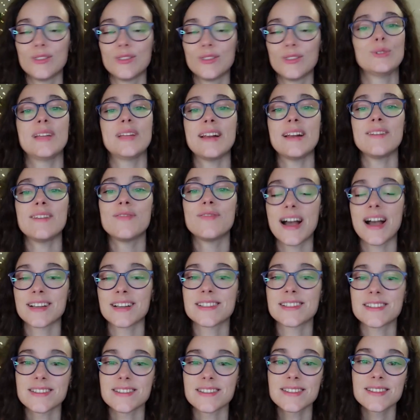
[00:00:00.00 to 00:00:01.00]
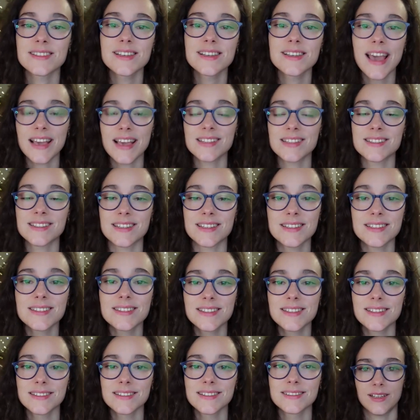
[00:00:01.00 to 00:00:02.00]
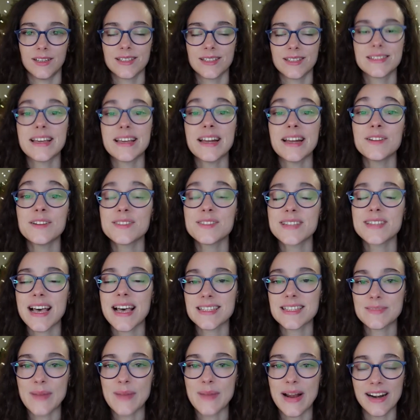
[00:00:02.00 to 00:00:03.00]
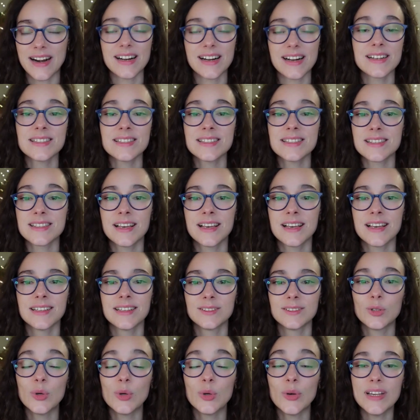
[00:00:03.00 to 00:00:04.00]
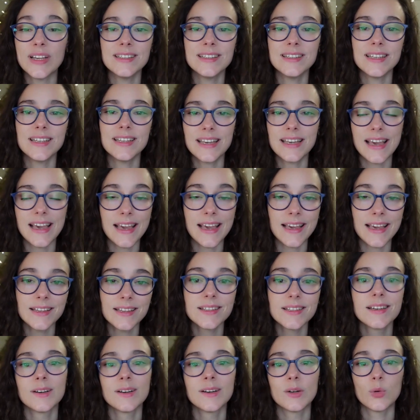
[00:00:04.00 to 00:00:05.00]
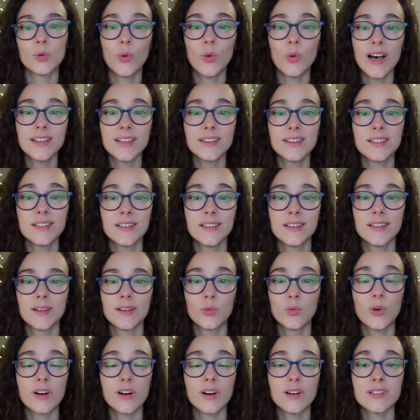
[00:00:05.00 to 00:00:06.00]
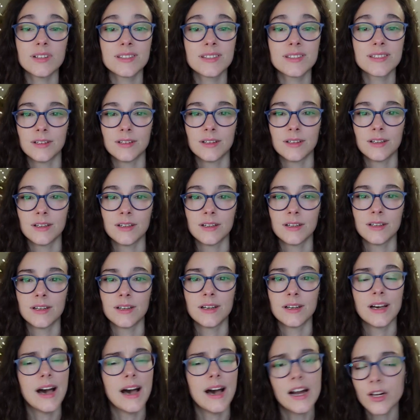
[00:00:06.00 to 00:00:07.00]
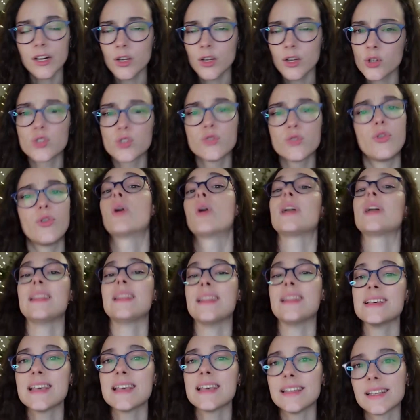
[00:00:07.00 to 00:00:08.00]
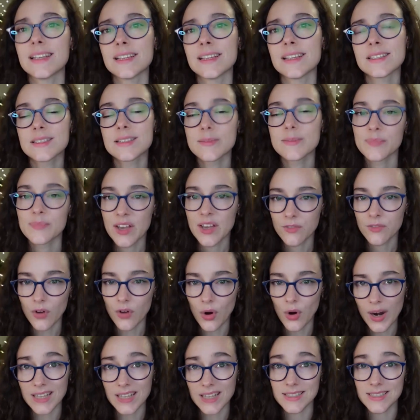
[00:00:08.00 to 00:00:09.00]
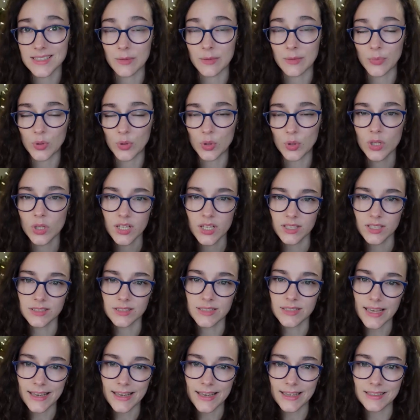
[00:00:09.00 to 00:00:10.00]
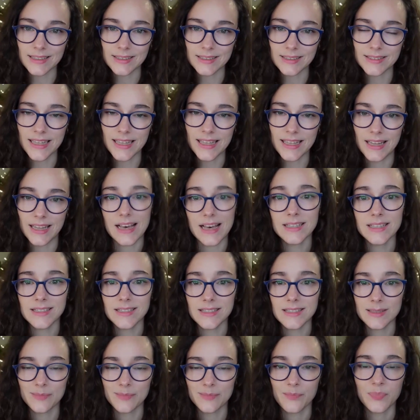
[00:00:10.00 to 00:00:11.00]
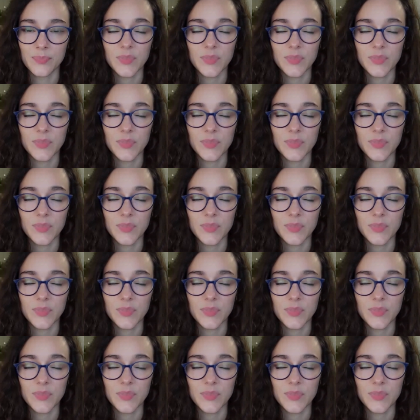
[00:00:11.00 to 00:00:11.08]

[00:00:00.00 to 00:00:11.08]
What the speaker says: on to their functions, cases serves as markers to indicate what words are used for in a sentence. For example, they can tell us